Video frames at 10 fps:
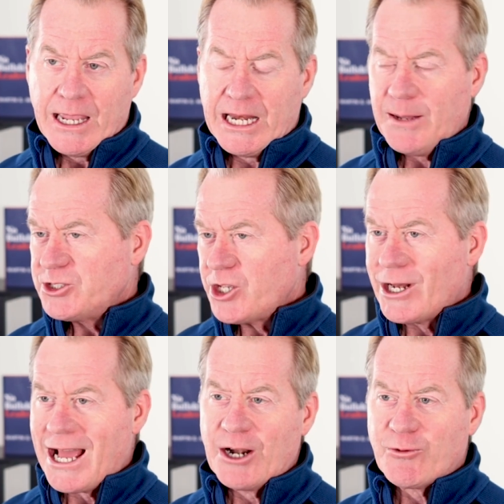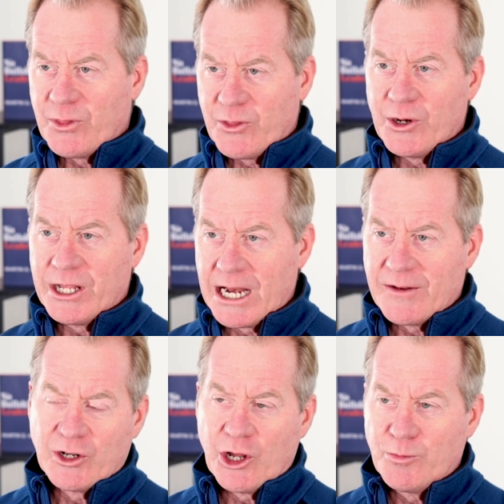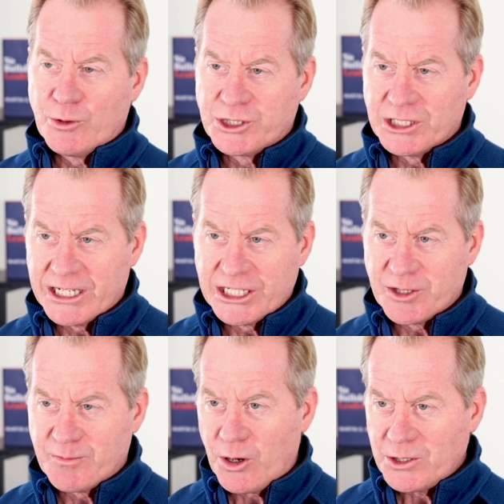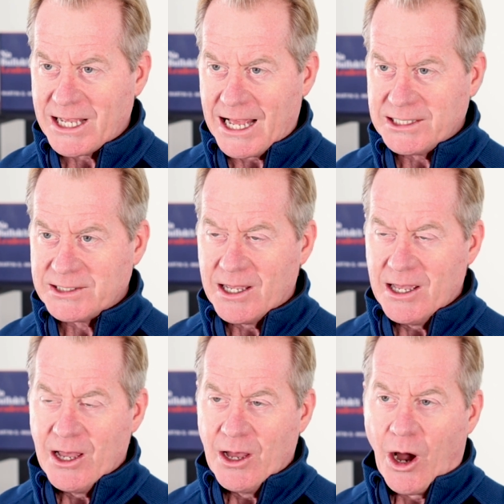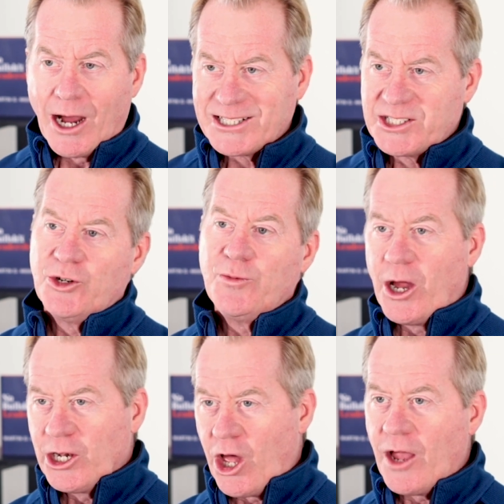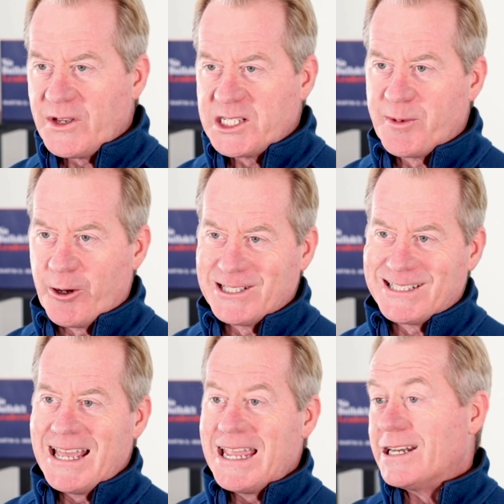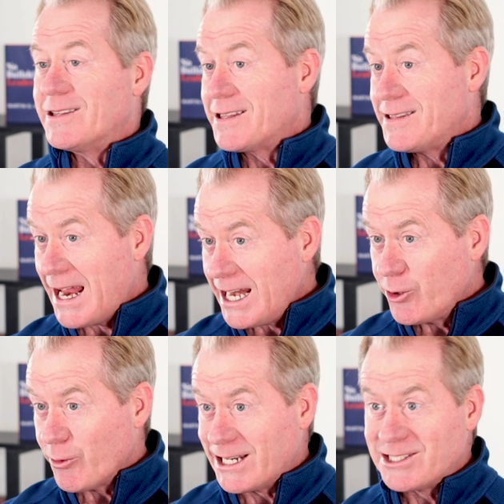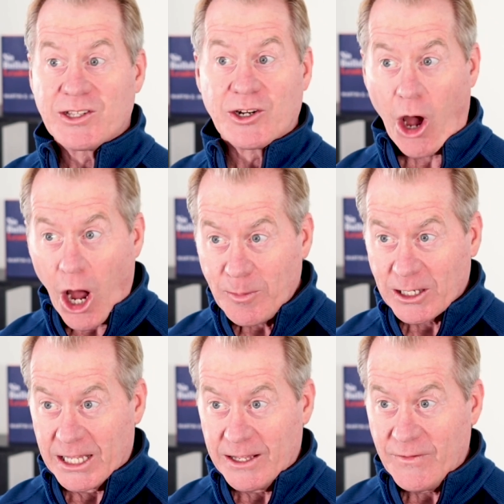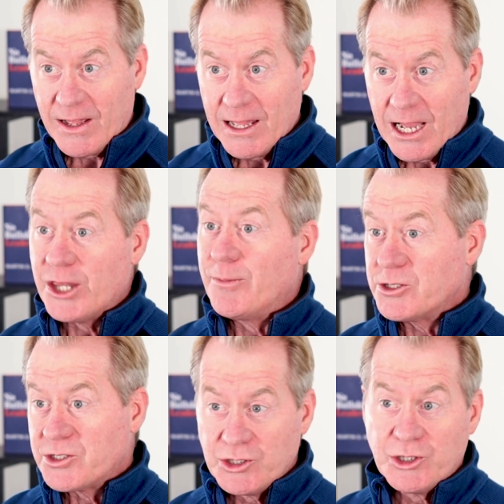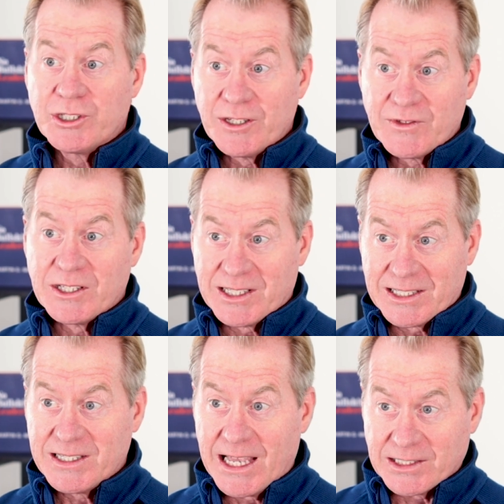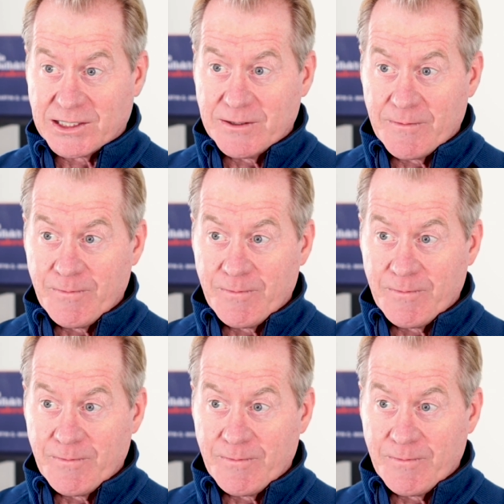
In episode 138 of the No Bullshit Leadership podcast, I distilled my life experience into the 10 ingredients that I believe are the most conducive to success.